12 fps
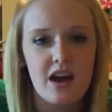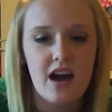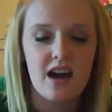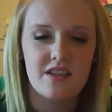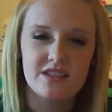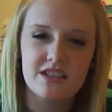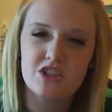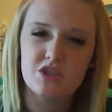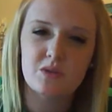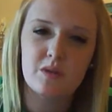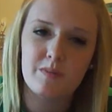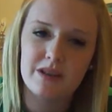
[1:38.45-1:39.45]
The
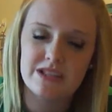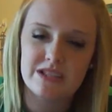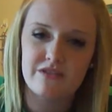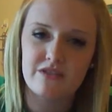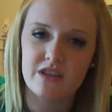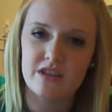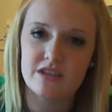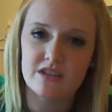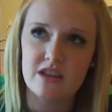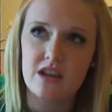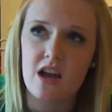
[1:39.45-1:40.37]
teachers were a bit different.